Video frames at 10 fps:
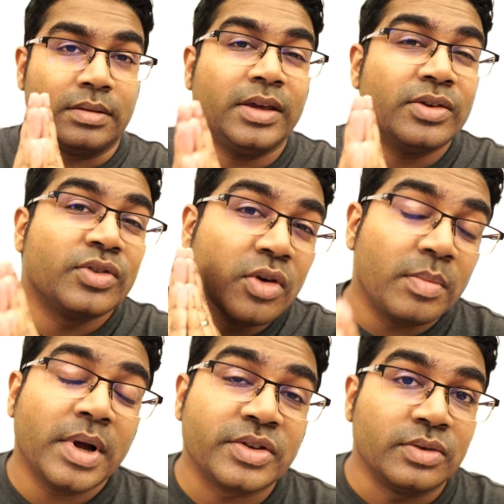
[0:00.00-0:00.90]
Thank you
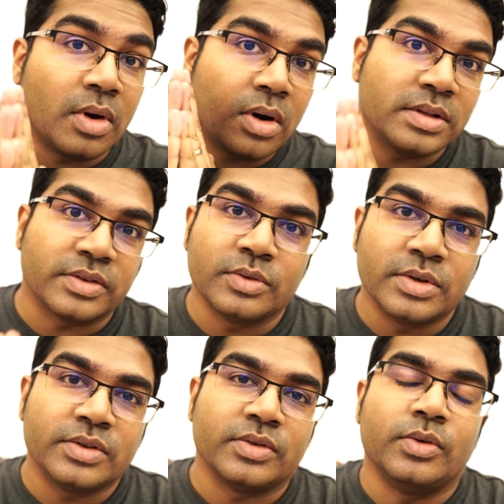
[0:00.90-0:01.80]
so much to all the
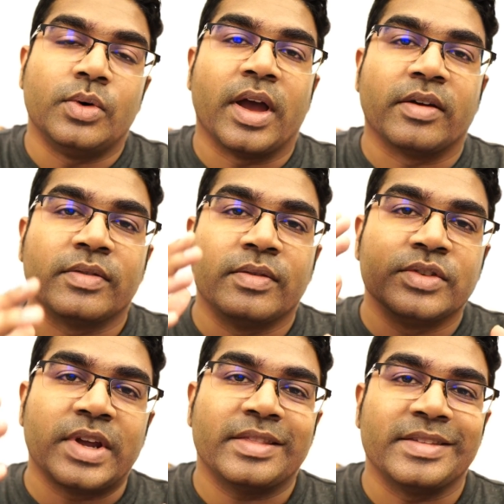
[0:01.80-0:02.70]
students who have
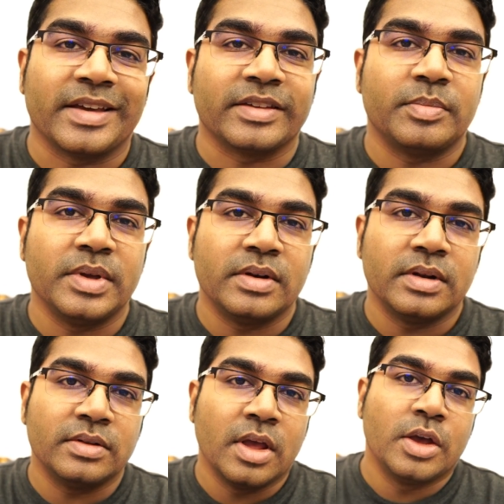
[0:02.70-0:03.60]
shared their
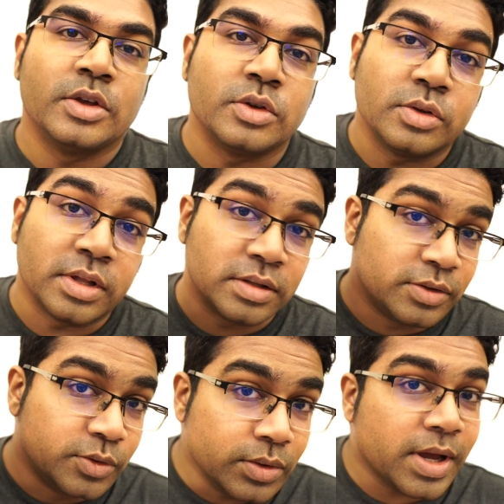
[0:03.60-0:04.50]
experience so that
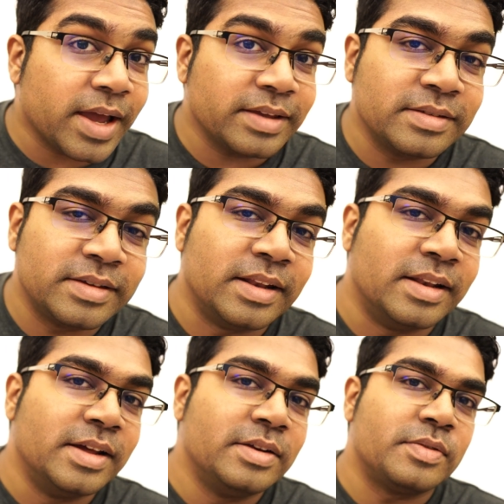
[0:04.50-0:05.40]
you guys
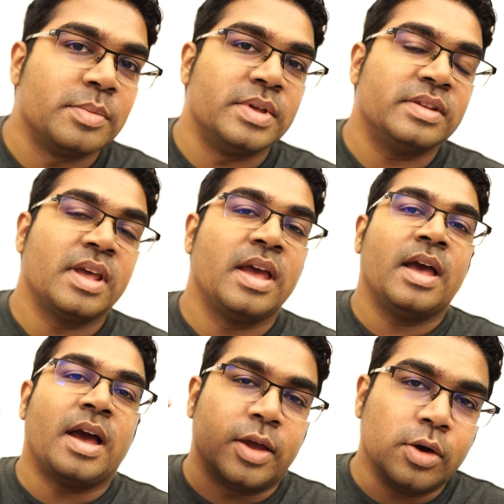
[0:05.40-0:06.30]
can learn from this
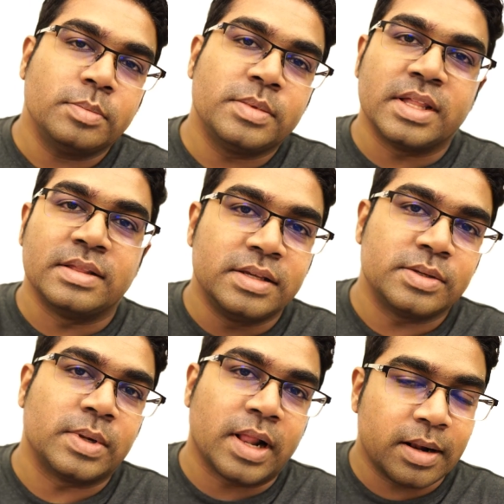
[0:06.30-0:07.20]
I hope that
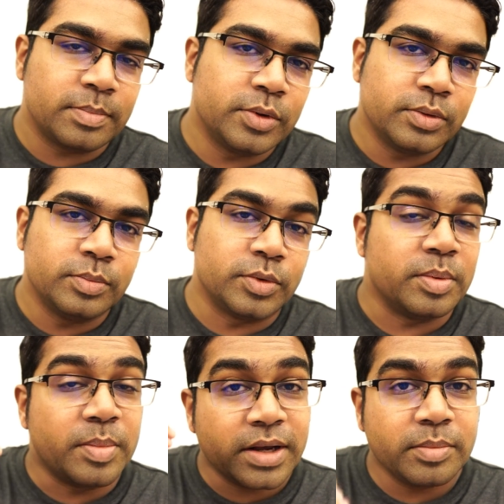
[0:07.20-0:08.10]
this will help you
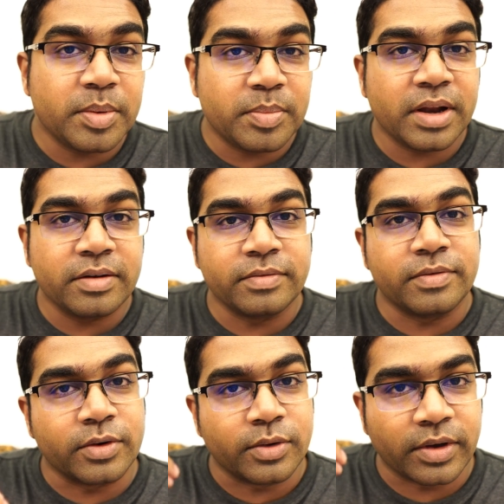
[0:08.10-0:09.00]
to be better prepared
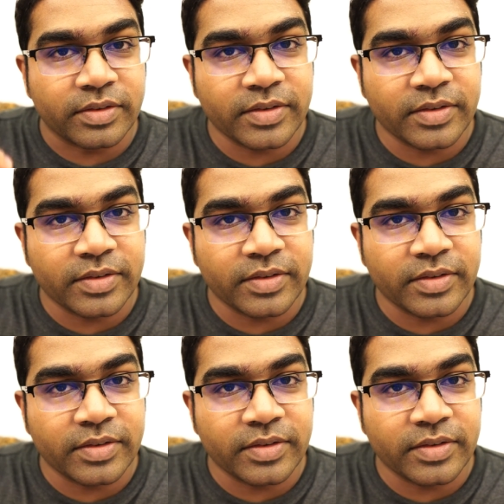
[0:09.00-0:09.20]
for your